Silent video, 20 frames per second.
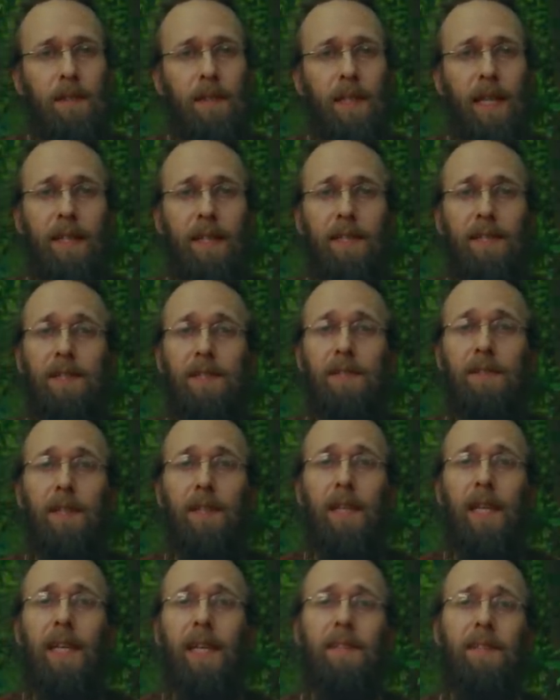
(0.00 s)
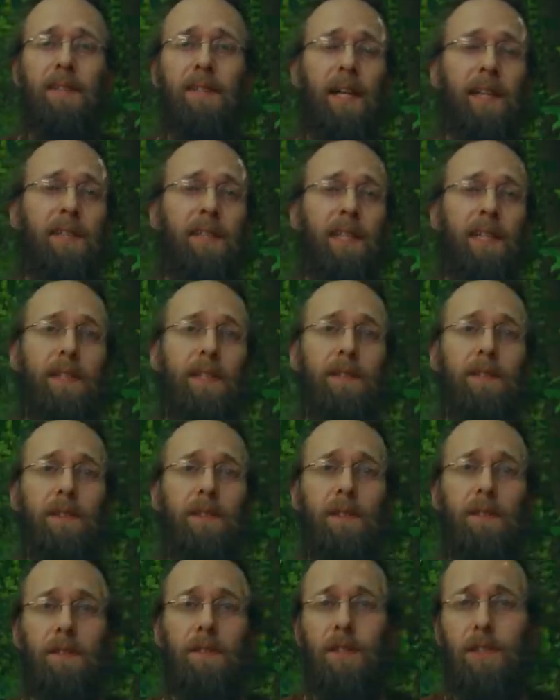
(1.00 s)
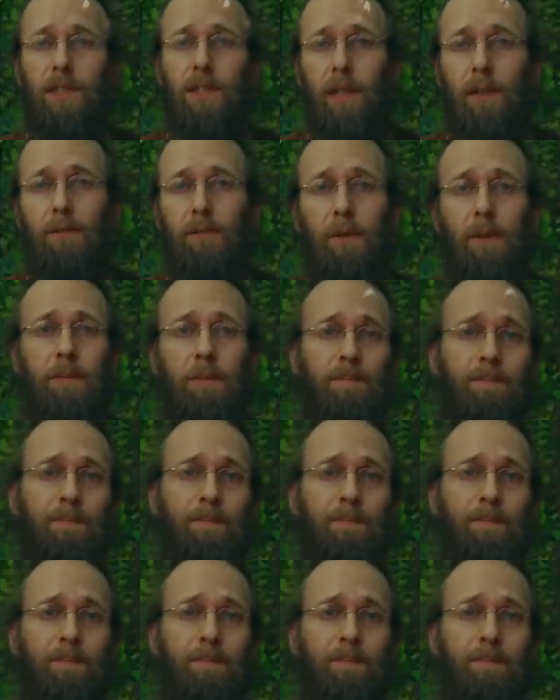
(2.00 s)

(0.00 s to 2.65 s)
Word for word: That is, the less I tend to suffer.